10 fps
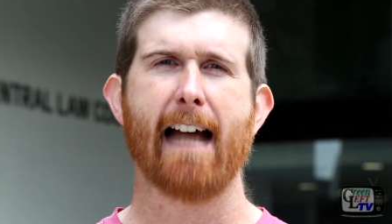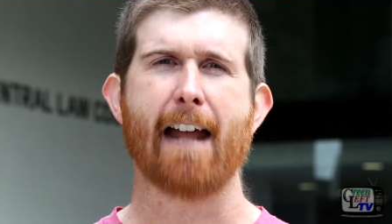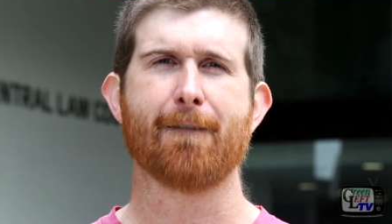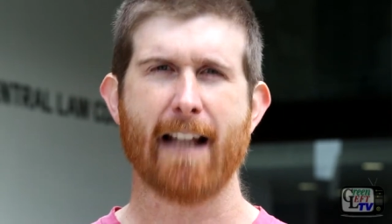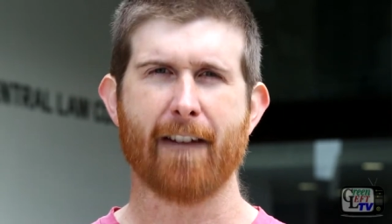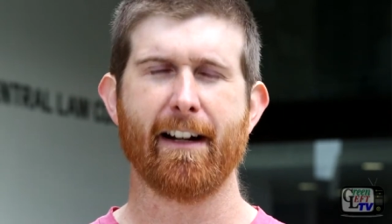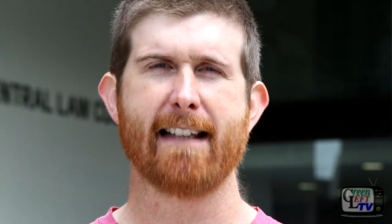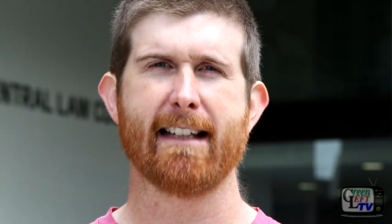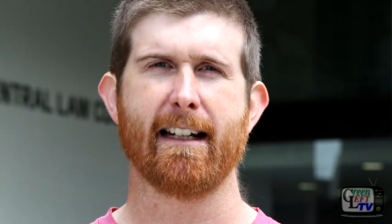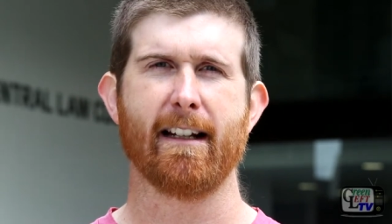and for that
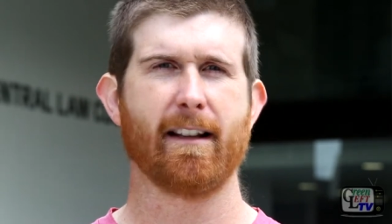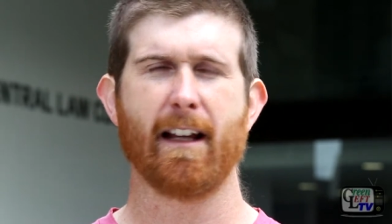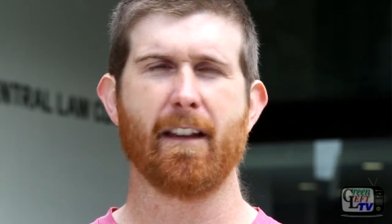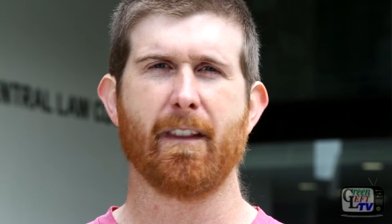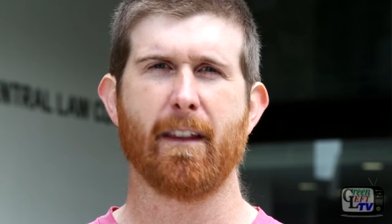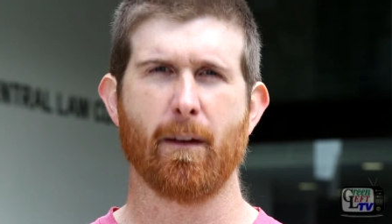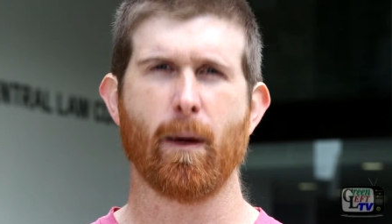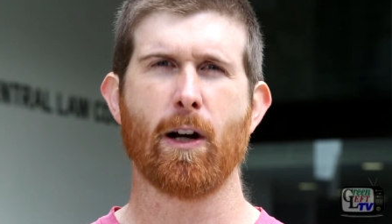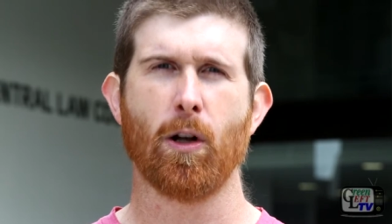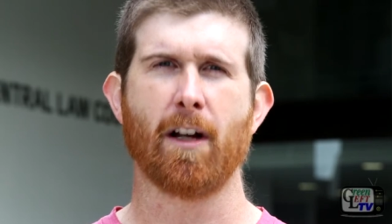reason that
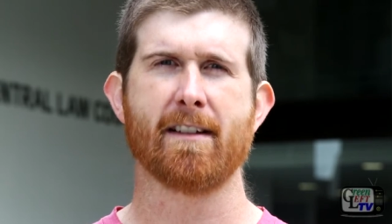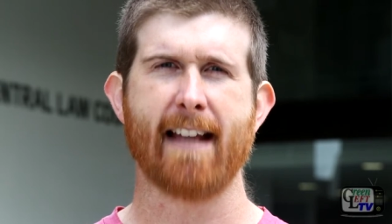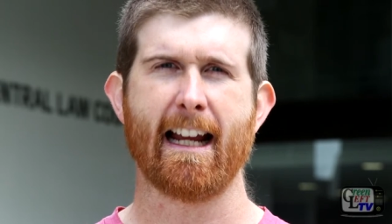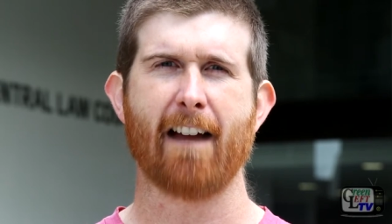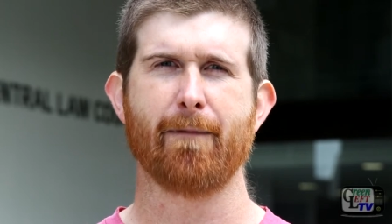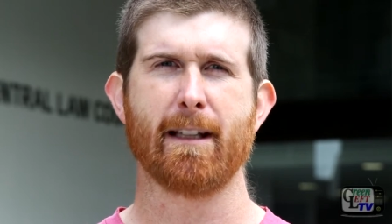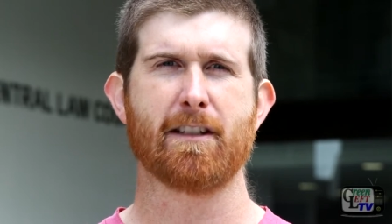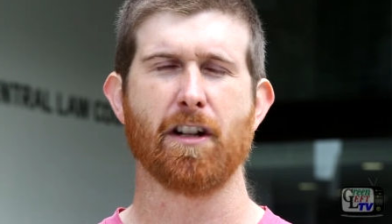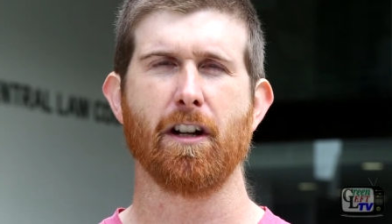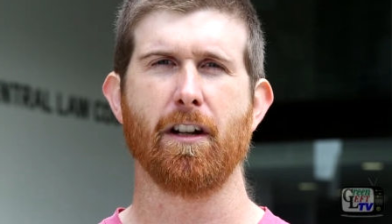we're calling on the state governments
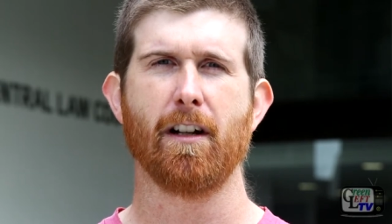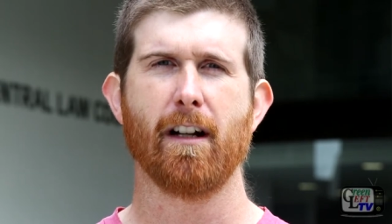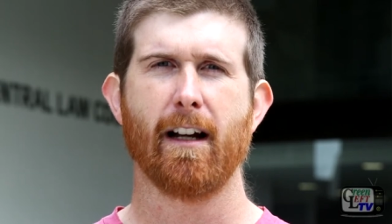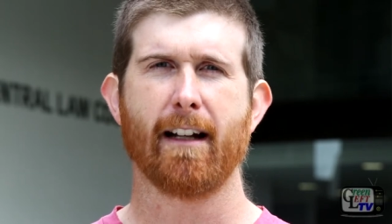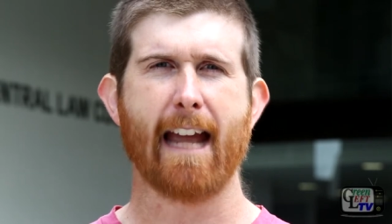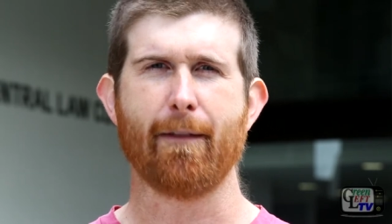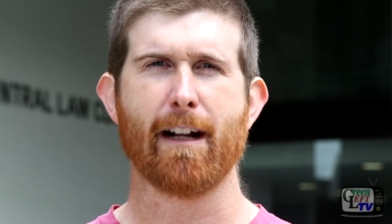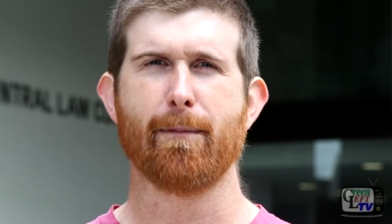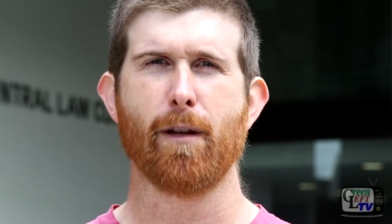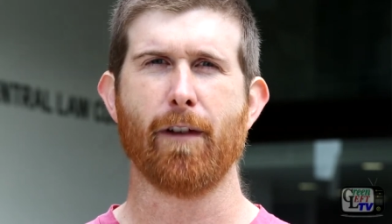to get
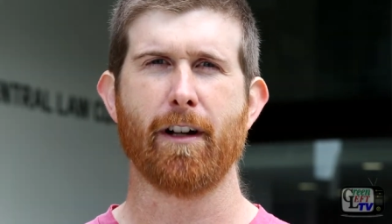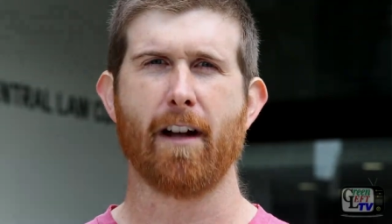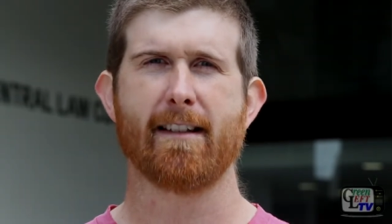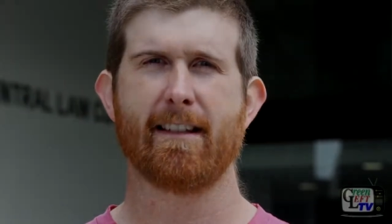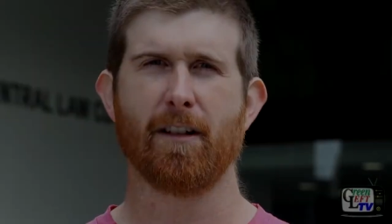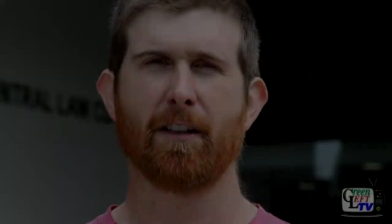rid of move-on notices